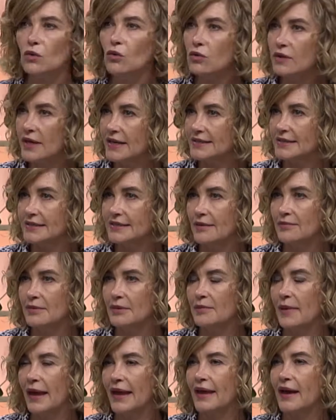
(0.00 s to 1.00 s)
all that
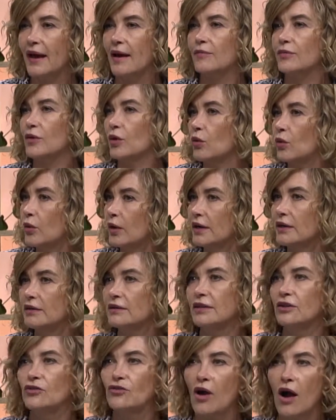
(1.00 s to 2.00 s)
stubborn makeup, the
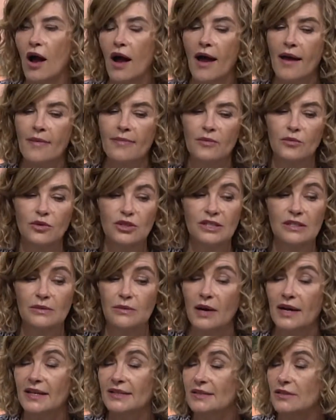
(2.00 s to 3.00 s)
oil, the grime, which is
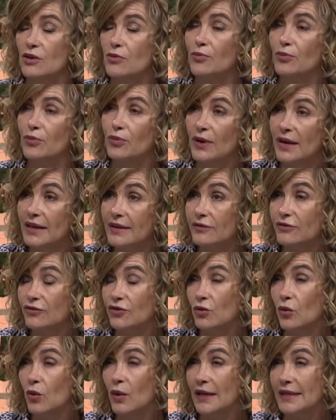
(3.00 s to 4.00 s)
why it's so brilliant
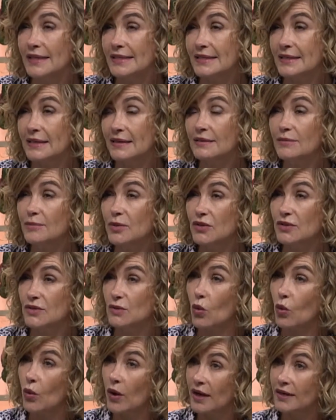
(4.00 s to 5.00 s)
for an oily skin
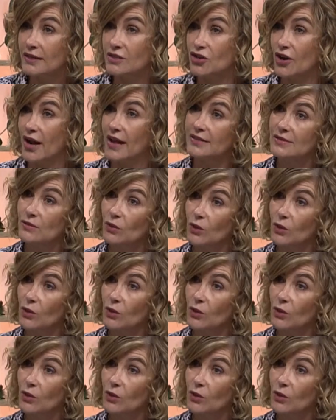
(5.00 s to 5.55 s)
because oil attracts